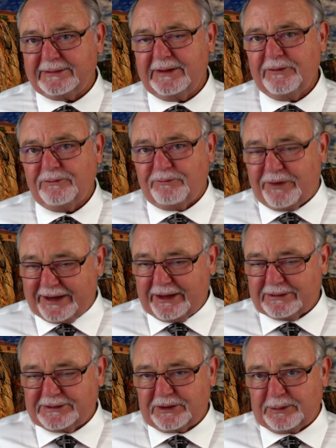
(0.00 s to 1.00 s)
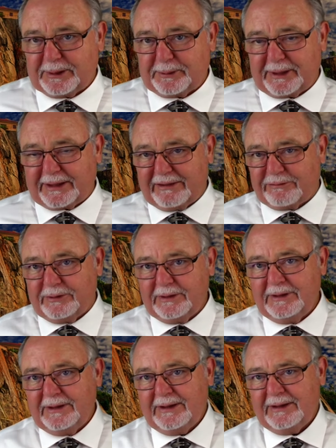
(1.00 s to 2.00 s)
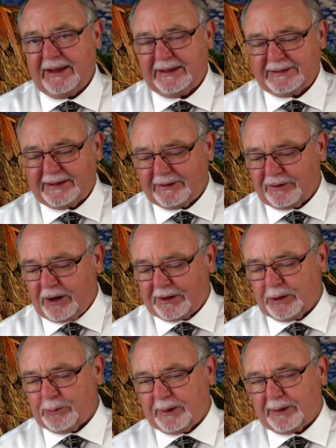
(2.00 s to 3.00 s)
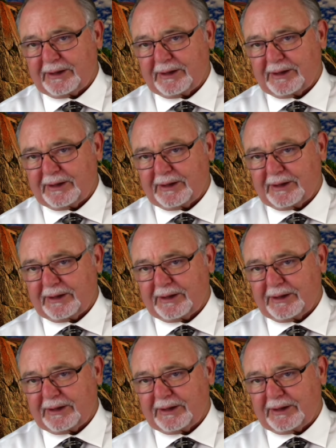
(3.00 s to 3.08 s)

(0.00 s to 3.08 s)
a video sermon. I'm going to did an audio one.